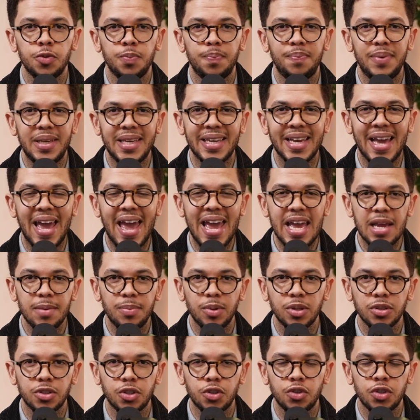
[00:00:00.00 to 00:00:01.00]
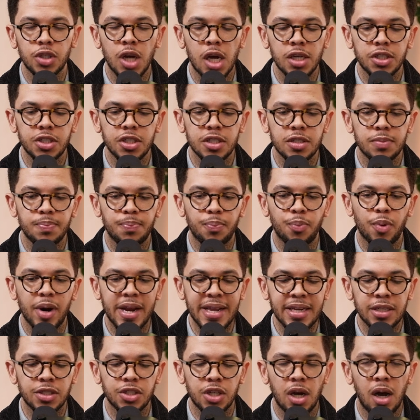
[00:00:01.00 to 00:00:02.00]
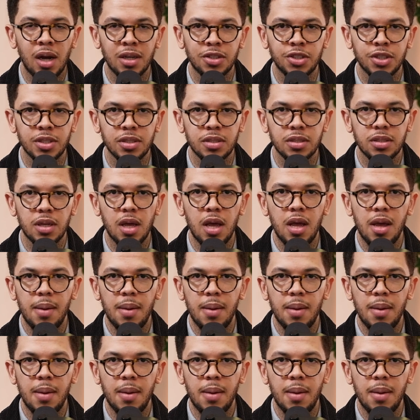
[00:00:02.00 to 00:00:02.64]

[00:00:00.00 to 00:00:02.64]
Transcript: being able to not just bring charges,